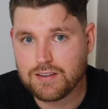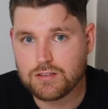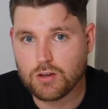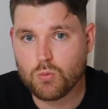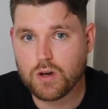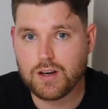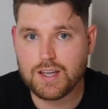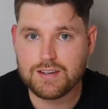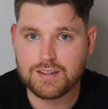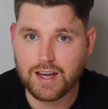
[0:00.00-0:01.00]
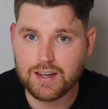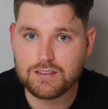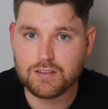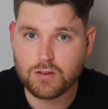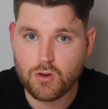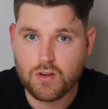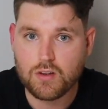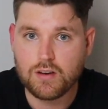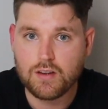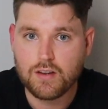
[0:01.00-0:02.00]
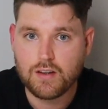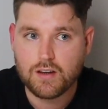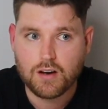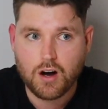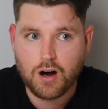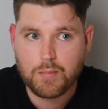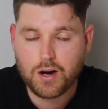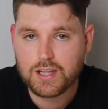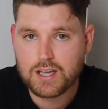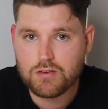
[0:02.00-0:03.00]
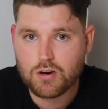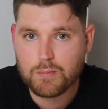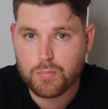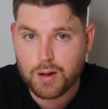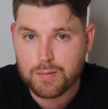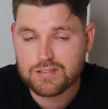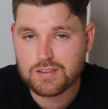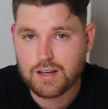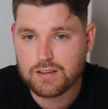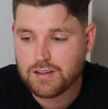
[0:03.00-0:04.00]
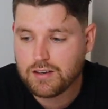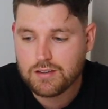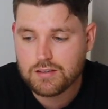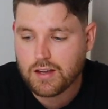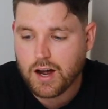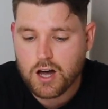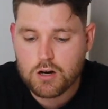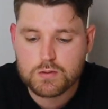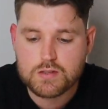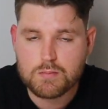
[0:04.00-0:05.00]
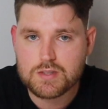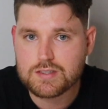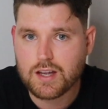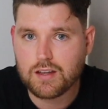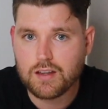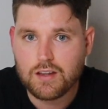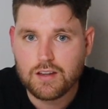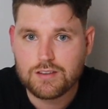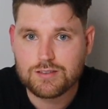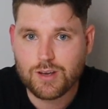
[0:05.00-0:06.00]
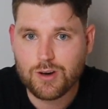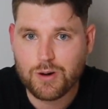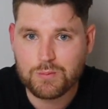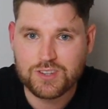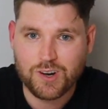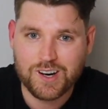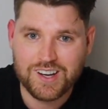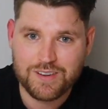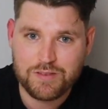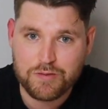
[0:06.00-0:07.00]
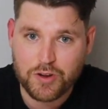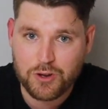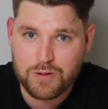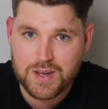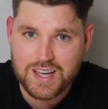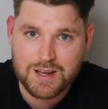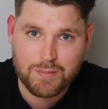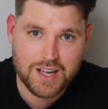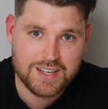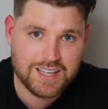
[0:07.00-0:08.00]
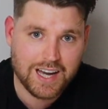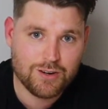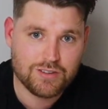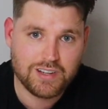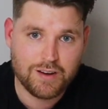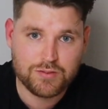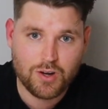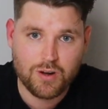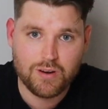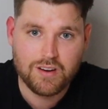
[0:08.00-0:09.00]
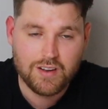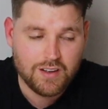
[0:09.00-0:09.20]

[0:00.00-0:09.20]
So when I indicate to turn, I might leave it on by mistake. It is 100% mistake. So I'm sorry if you're following me and my indicator is left on.